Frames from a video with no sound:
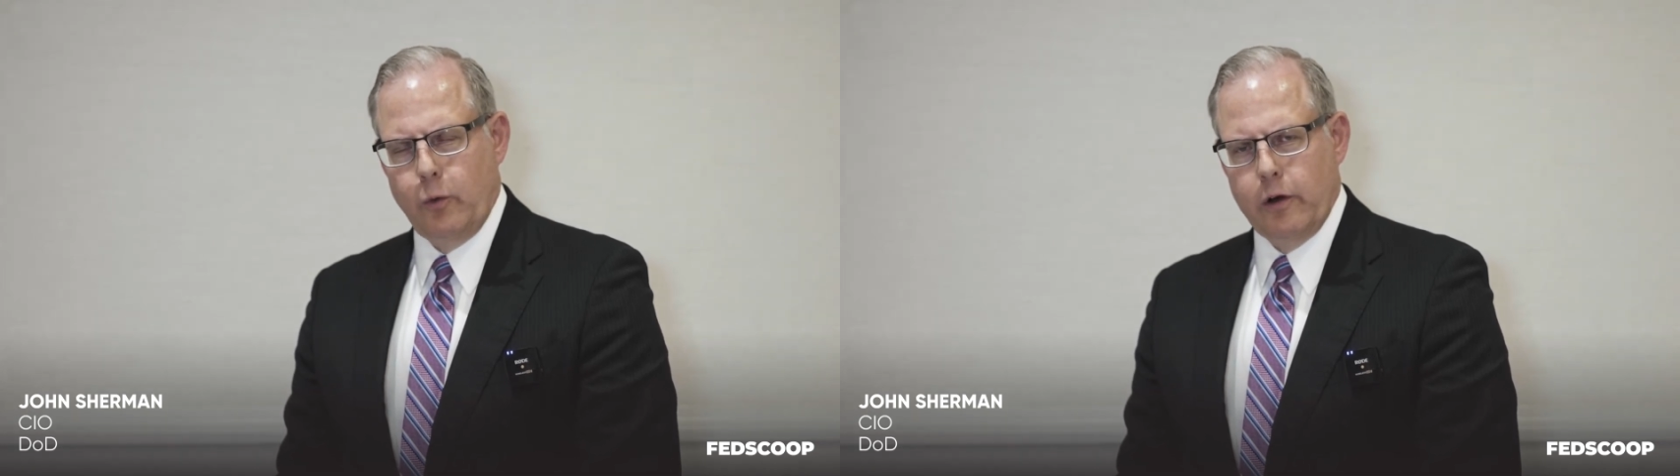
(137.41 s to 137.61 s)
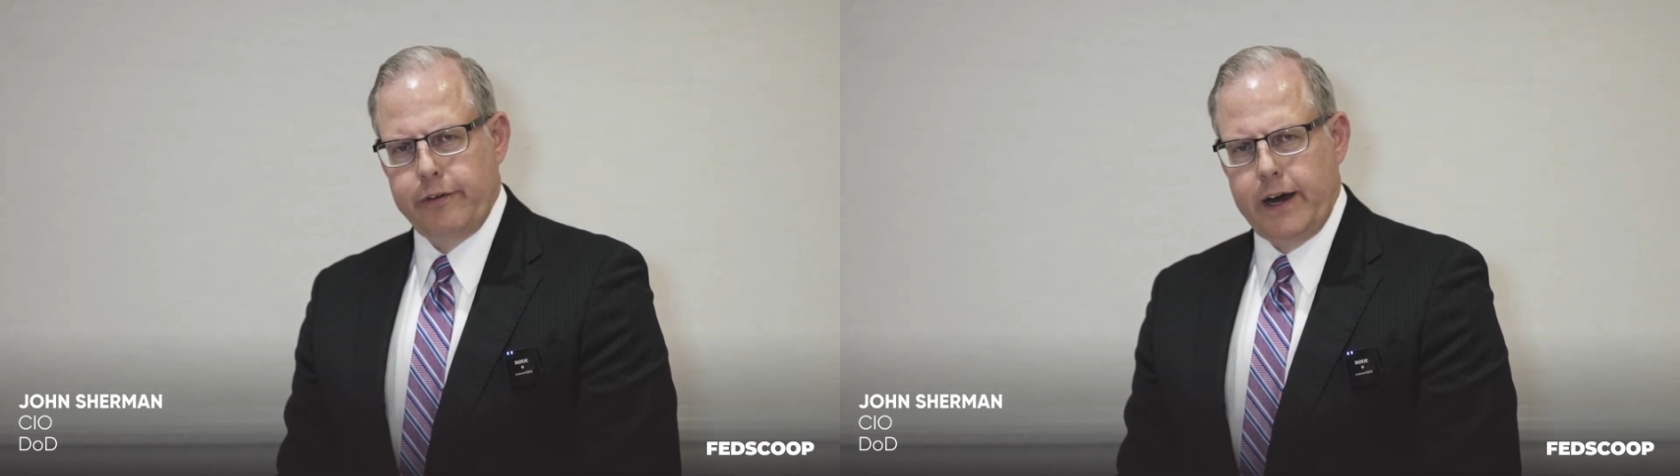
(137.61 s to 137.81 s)

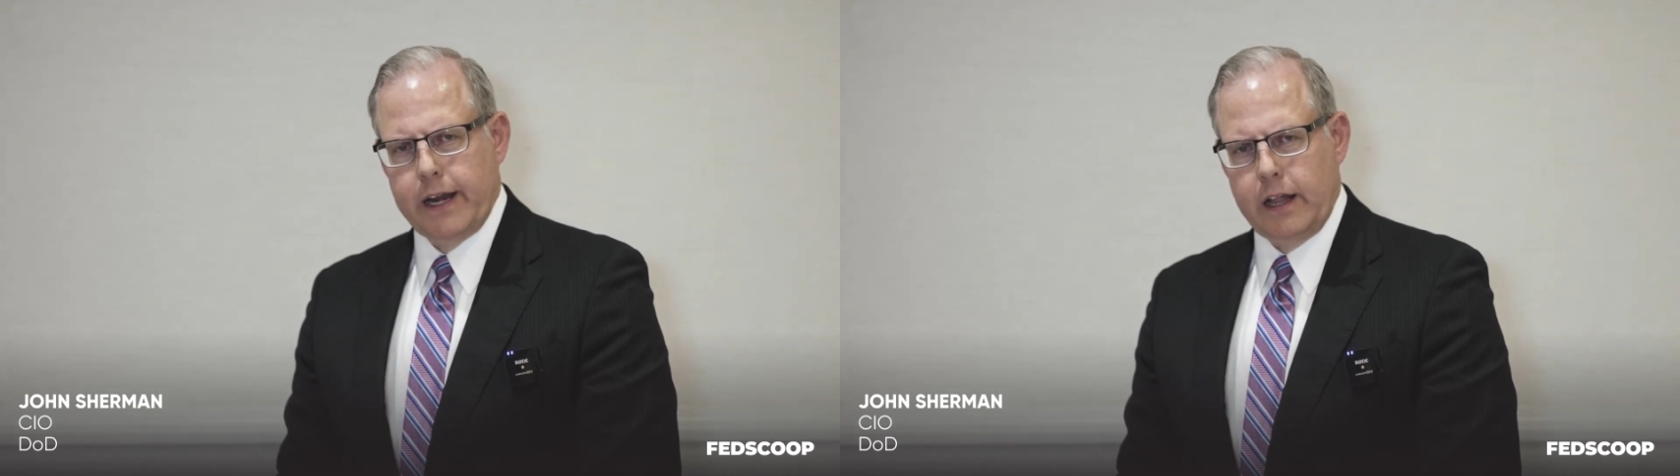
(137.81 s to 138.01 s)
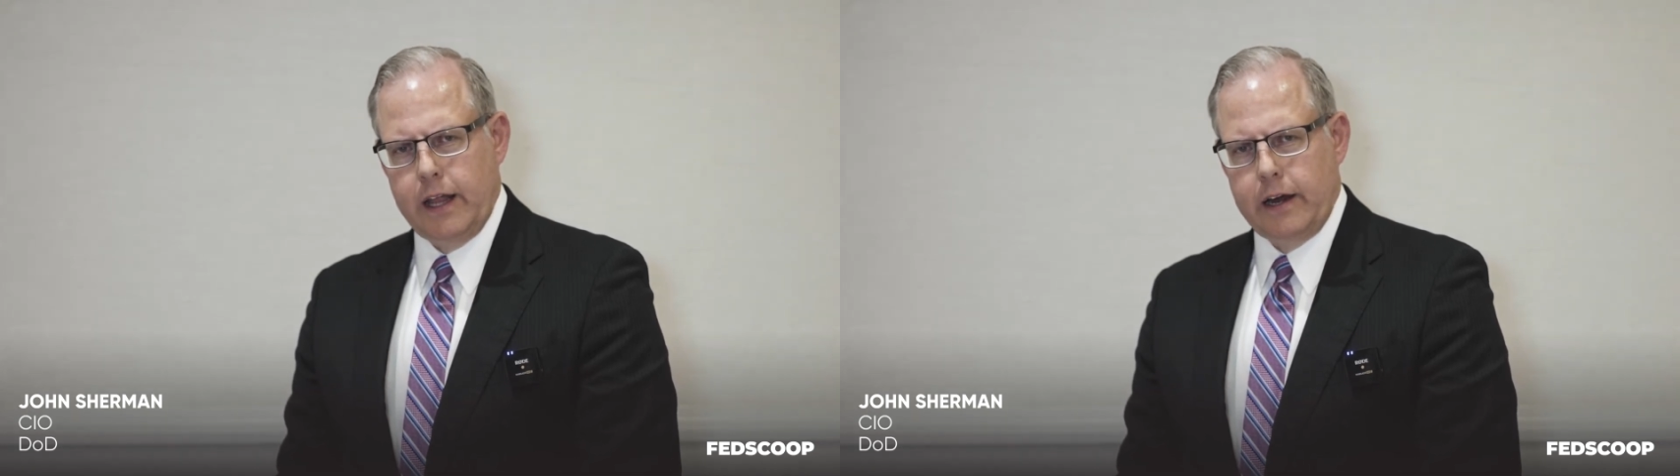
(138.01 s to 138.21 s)

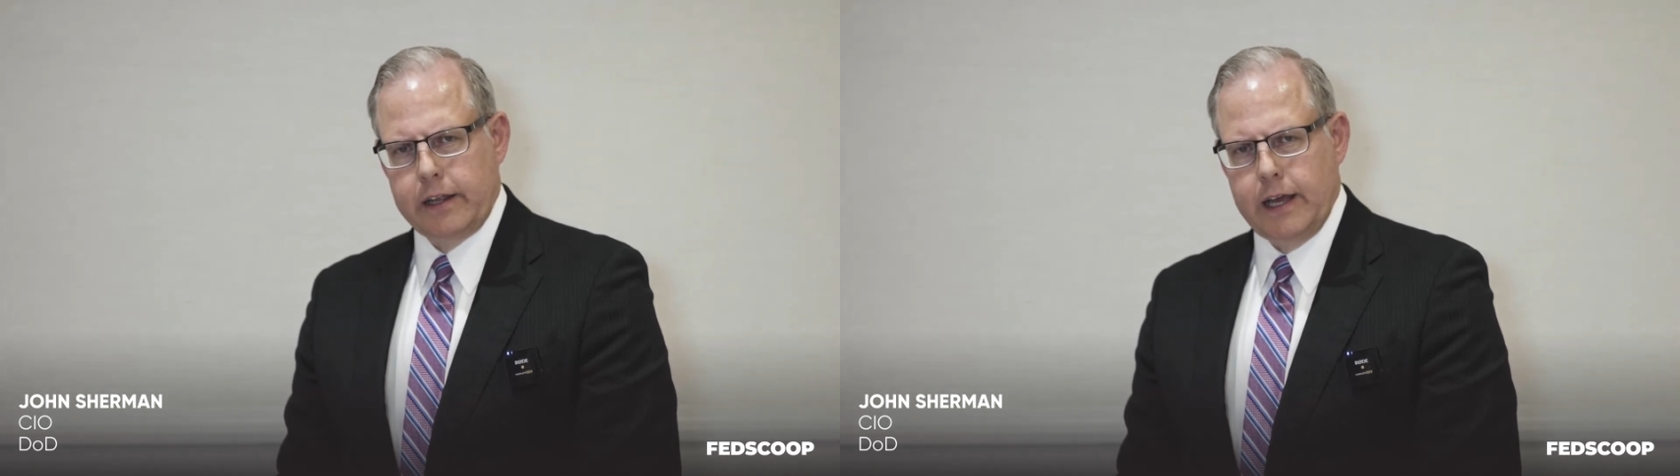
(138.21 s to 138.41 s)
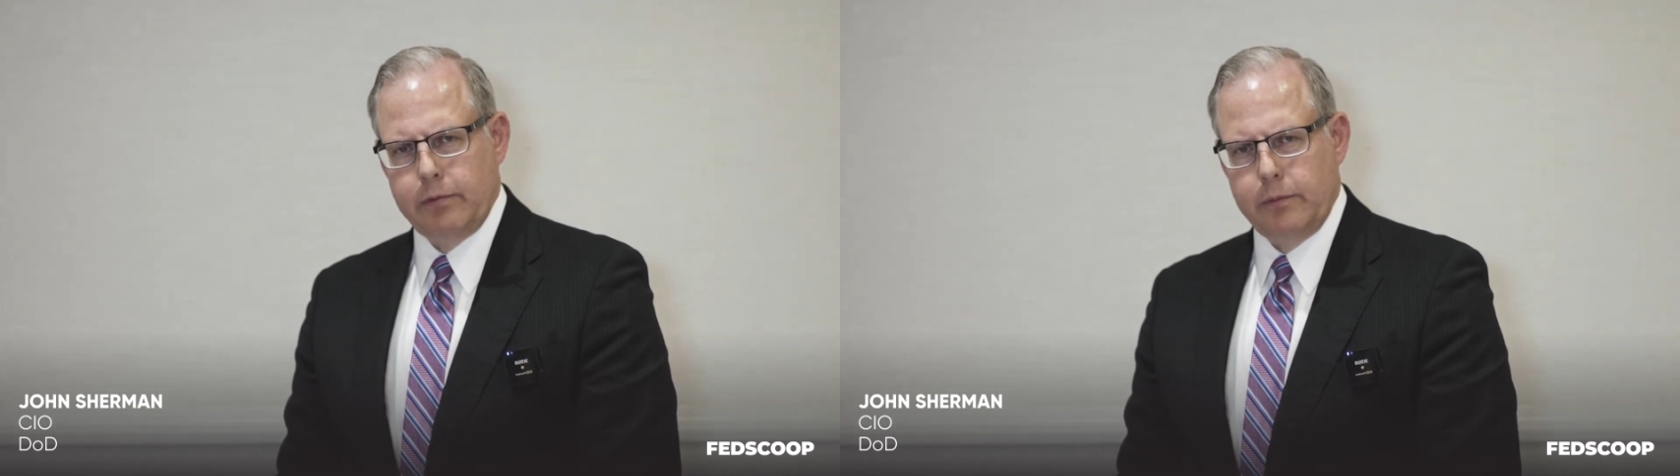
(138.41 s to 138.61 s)
warfighting
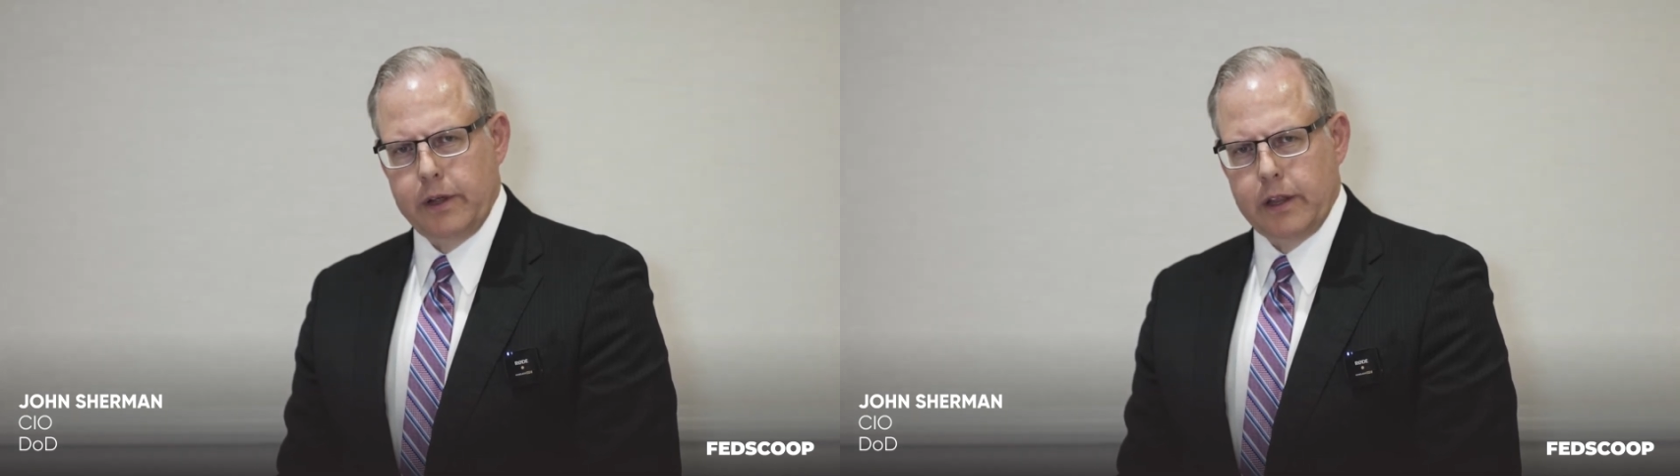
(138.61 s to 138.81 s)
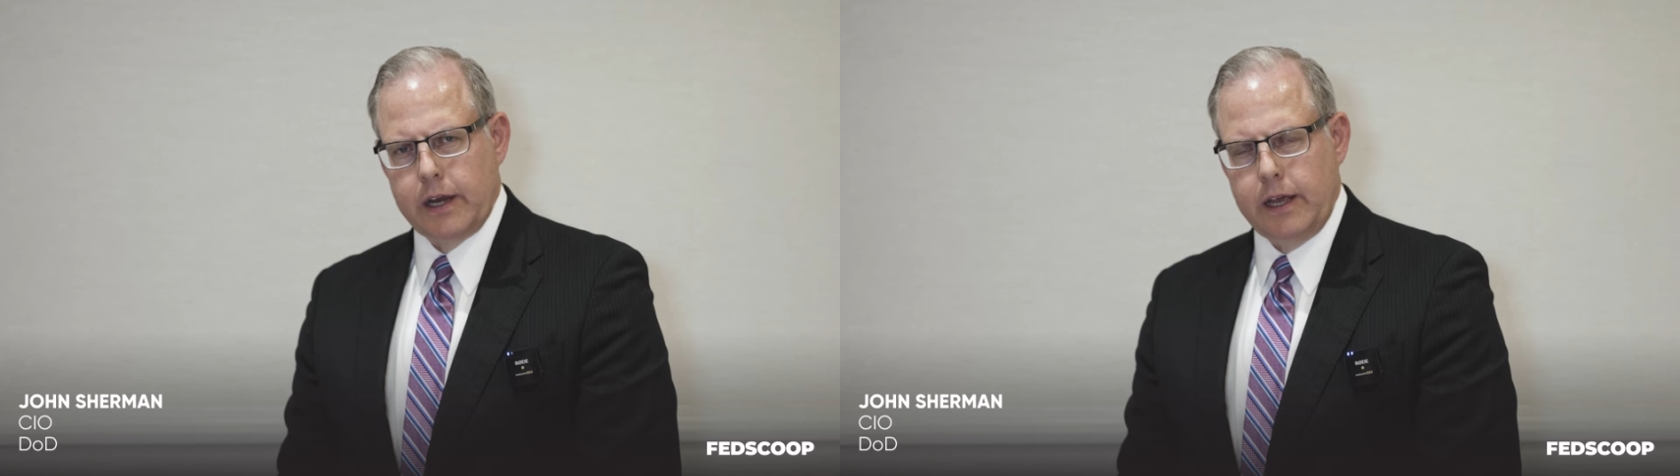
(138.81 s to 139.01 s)
cloud
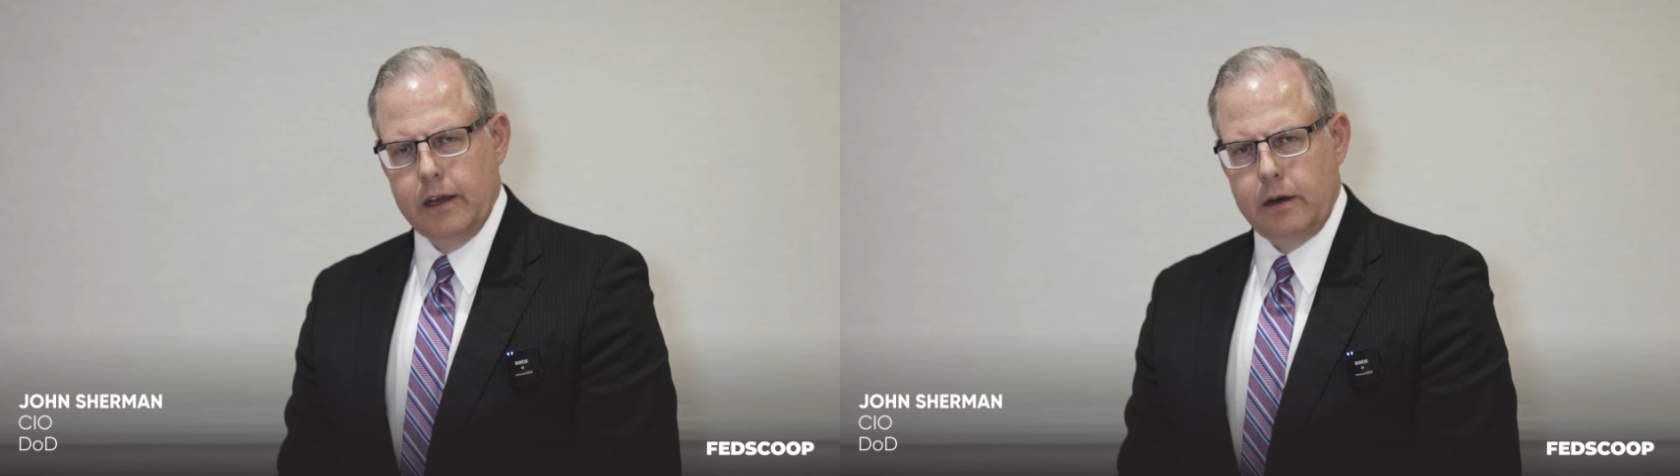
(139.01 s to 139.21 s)
capability,